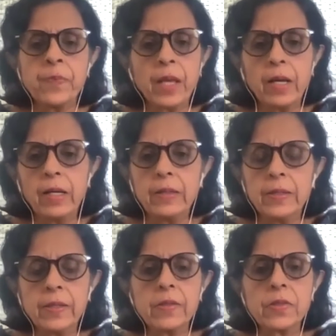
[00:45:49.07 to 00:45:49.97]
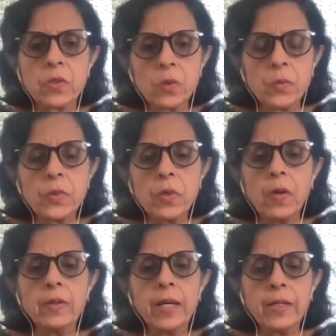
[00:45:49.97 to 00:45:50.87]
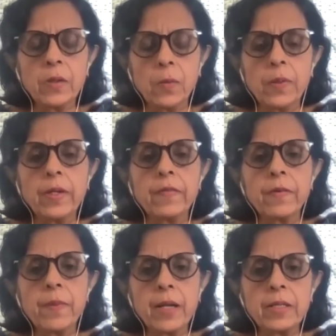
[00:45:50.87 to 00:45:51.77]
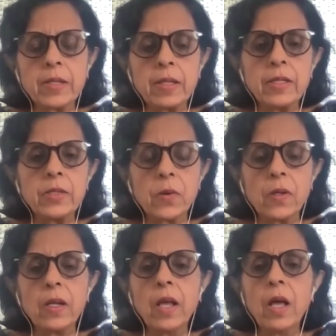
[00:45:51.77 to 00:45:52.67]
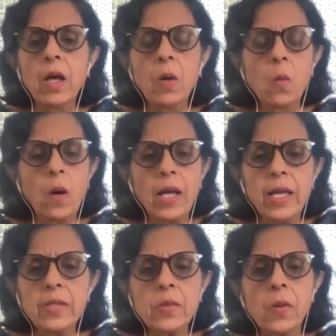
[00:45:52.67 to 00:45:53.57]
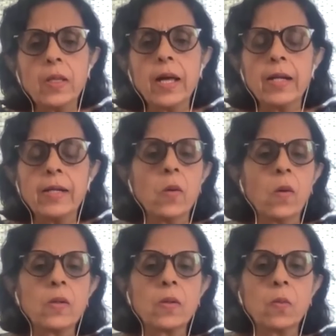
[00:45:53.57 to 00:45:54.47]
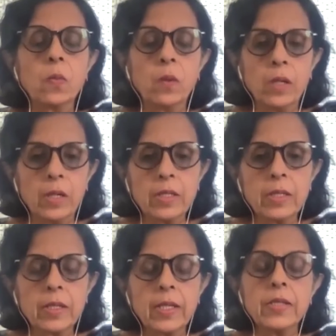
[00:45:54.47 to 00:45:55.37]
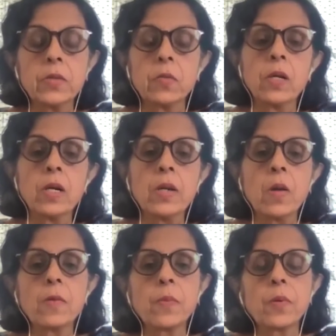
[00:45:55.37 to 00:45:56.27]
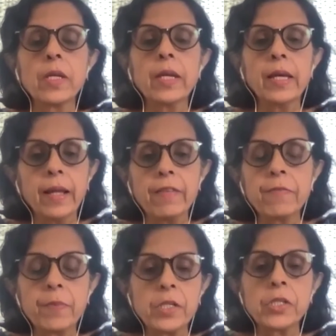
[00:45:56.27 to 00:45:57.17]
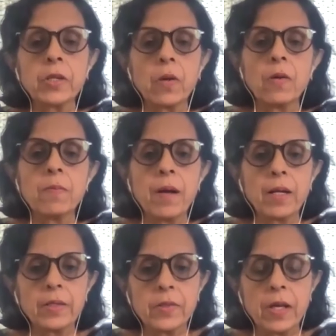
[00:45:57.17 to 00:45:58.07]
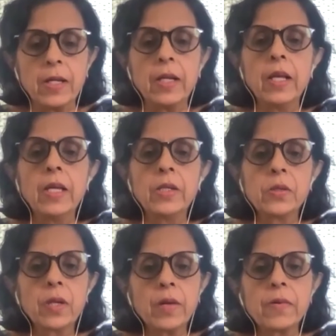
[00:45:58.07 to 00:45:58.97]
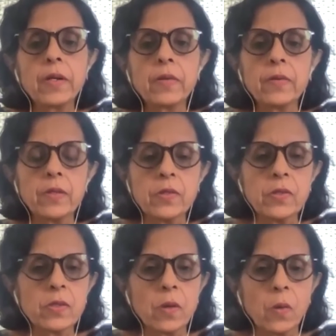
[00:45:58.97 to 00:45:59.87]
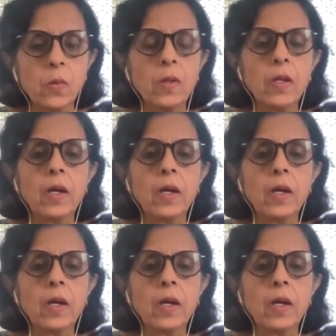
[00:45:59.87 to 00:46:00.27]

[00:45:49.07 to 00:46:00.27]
terrorist groups that operate from Pakistani soil, why has all that not worked? Is the world not putting enough pressure on Pakistan to get rid of this whole